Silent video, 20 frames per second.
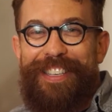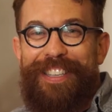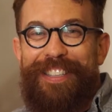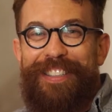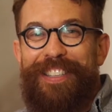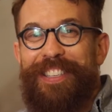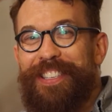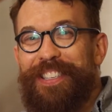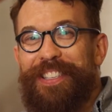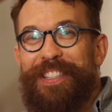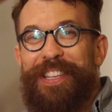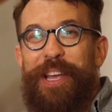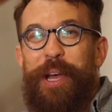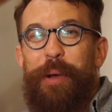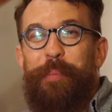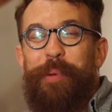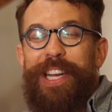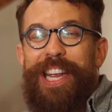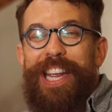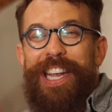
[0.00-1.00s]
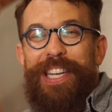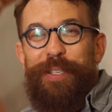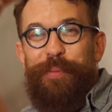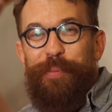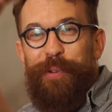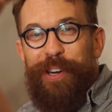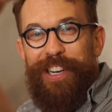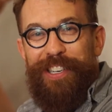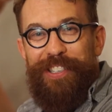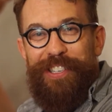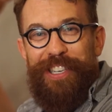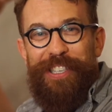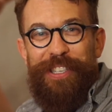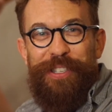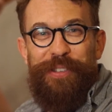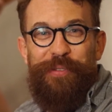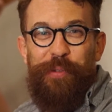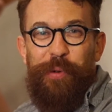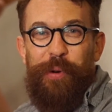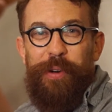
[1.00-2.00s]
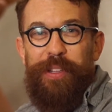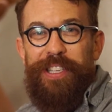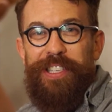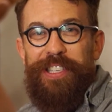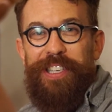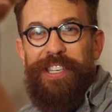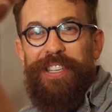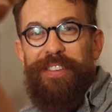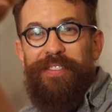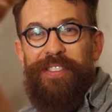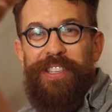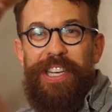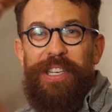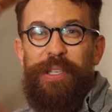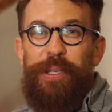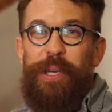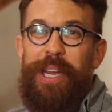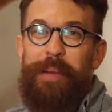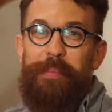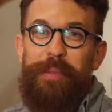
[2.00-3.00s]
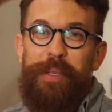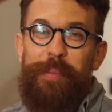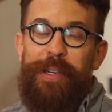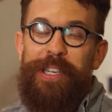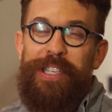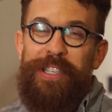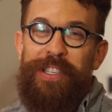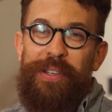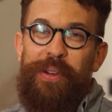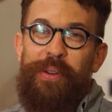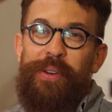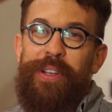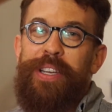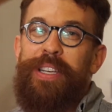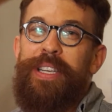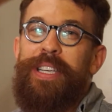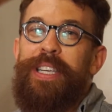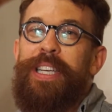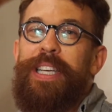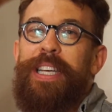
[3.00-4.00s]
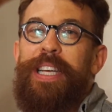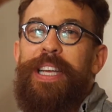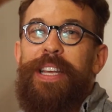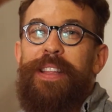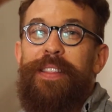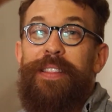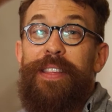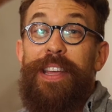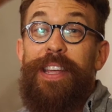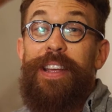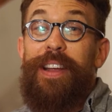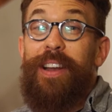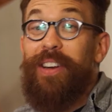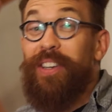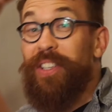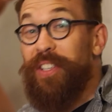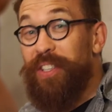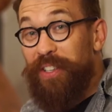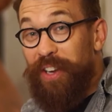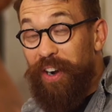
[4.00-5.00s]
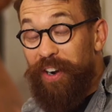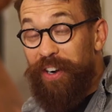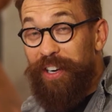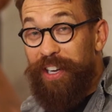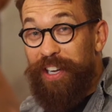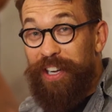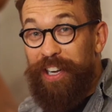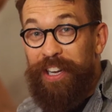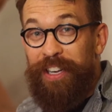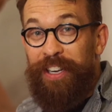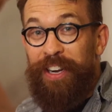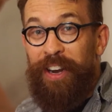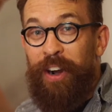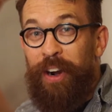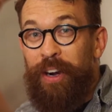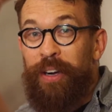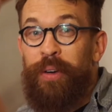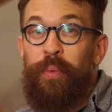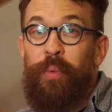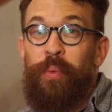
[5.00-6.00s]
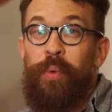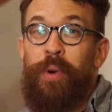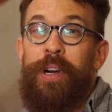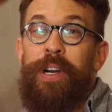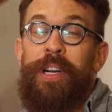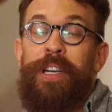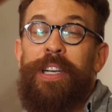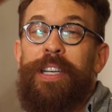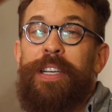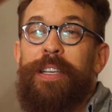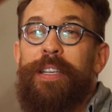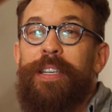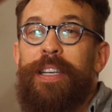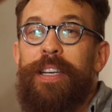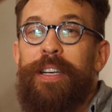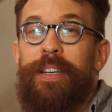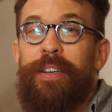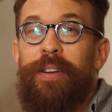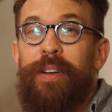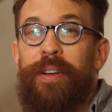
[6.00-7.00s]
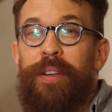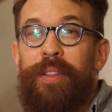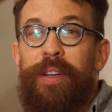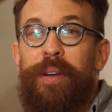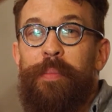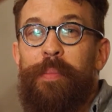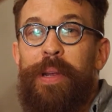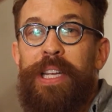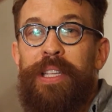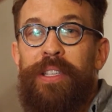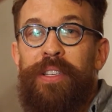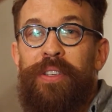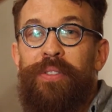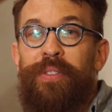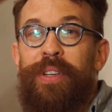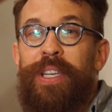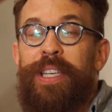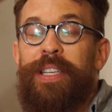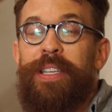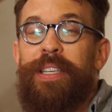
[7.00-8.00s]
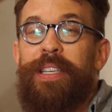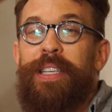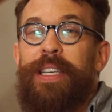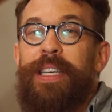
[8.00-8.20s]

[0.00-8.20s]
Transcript: This is the Helping Hands Project. It's for the city of St. James, Minnesota. They are starting an art walk along their main street.